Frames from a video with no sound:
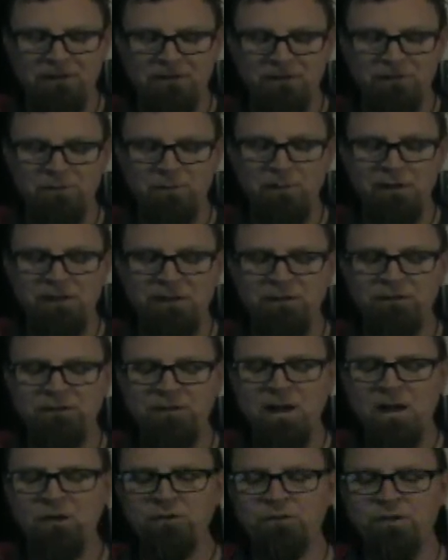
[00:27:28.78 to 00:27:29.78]
Smitten is
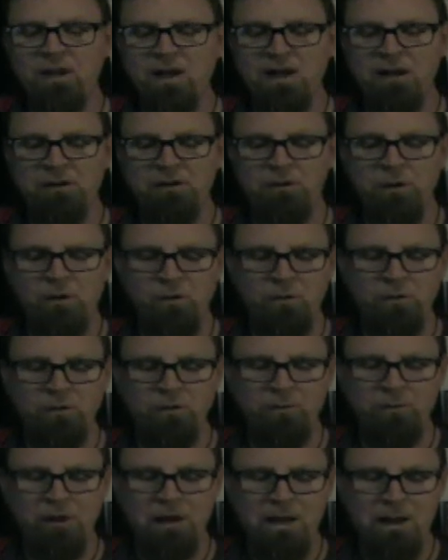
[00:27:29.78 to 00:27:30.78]
a house cat who
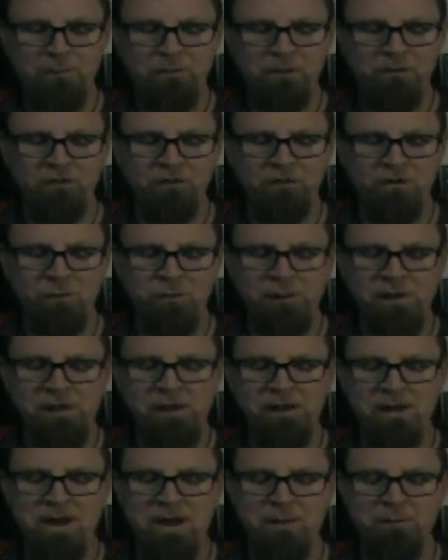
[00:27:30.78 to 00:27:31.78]
happens to
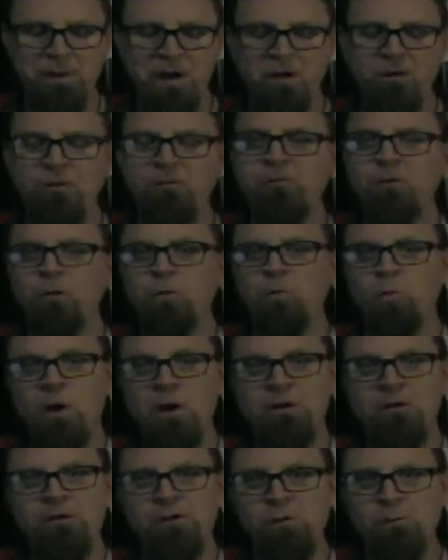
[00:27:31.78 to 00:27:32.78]
be a powerful
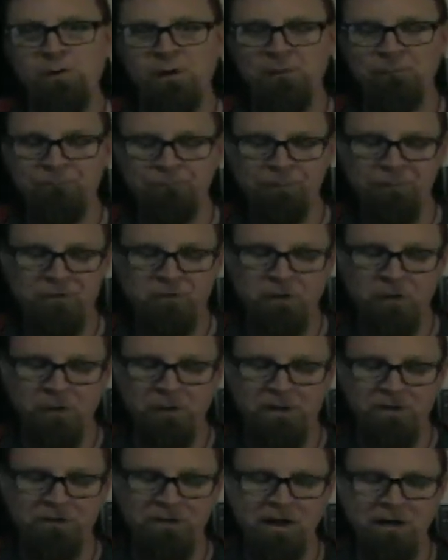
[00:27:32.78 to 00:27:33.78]
werehuman. So
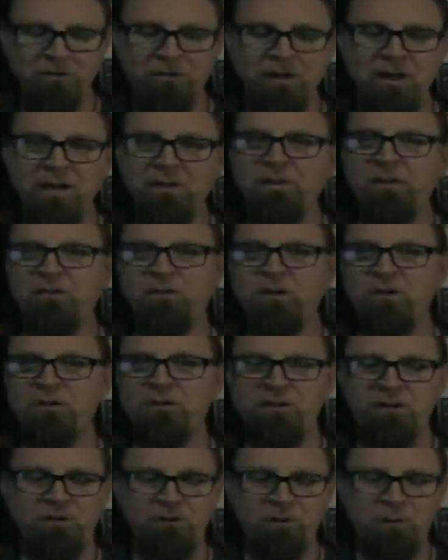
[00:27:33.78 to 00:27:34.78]
he's a house cat that
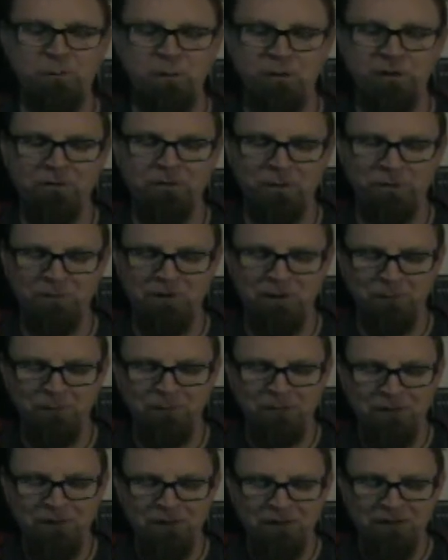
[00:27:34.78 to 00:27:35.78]
turns into a boy
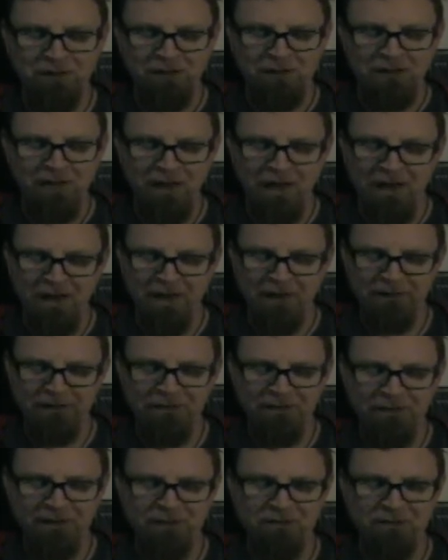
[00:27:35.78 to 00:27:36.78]
sometimes. And
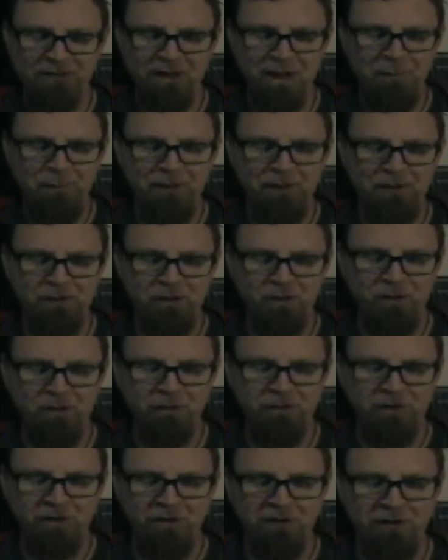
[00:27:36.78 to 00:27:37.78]
it's an epic new
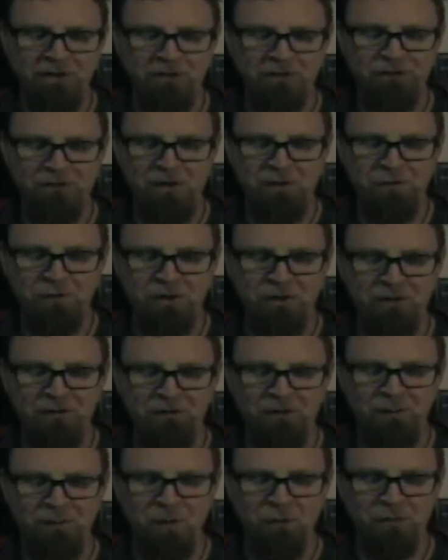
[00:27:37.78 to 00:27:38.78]
series
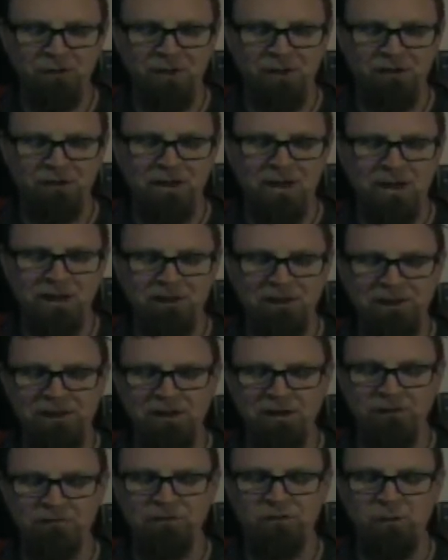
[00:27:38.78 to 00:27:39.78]
featuring the most
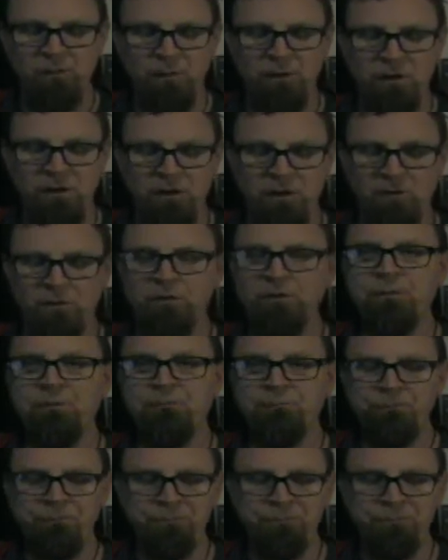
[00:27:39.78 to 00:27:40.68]
unlikely of superheroes.